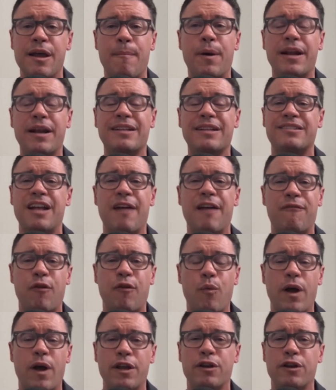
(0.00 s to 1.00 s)
but it's not for
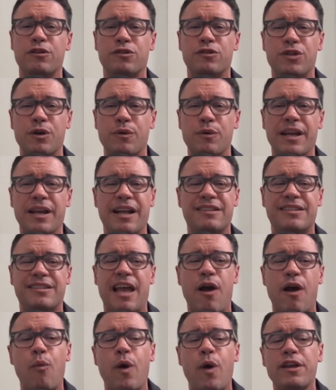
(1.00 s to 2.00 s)
what you're doing it's
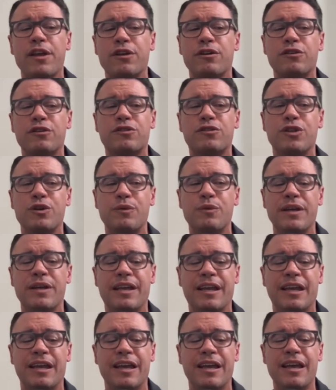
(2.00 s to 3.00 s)
how what you're
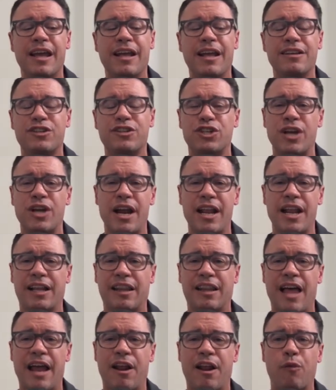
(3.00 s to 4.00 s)
doing is shining a
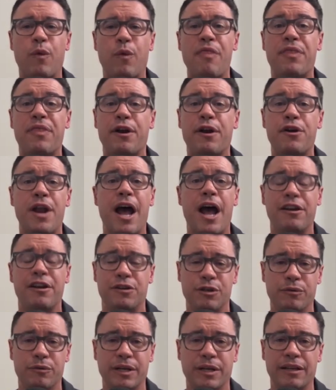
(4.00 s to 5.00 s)
light on what they're not
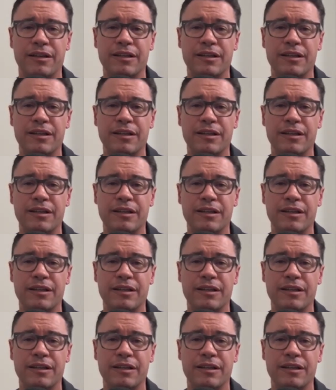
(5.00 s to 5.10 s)
doing